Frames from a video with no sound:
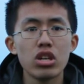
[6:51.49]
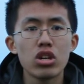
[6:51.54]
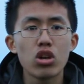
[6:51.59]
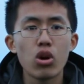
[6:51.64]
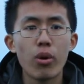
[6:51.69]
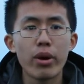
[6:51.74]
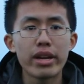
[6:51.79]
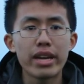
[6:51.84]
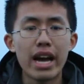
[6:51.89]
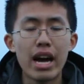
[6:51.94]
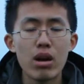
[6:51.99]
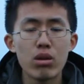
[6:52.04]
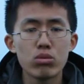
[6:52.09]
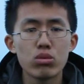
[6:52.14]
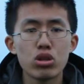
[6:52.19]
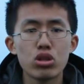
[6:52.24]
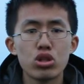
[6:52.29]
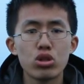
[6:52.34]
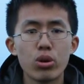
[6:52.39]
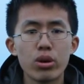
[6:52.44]
going
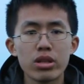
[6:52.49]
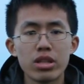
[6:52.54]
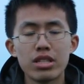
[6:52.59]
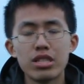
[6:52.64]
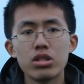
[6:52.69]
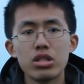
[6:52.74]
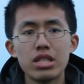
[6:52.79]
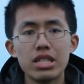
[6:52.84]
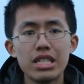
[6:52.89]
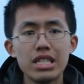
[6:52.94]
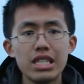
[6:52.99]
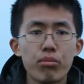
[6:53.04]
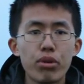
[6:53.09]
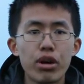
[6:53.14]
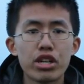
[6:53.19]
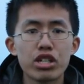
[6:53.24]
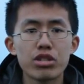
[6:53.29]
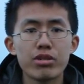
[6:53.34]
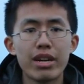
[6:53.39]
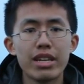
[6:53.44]
out during the
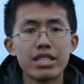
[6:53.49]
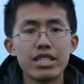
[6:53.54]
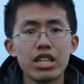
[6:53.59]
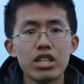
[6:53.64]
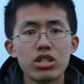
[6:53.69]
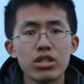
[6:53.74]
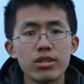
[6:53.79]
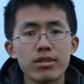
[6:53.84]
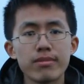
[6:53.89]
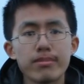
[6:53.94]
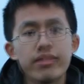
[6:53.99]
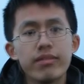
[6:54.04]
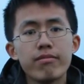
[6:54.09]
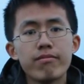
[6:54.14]
depressurization.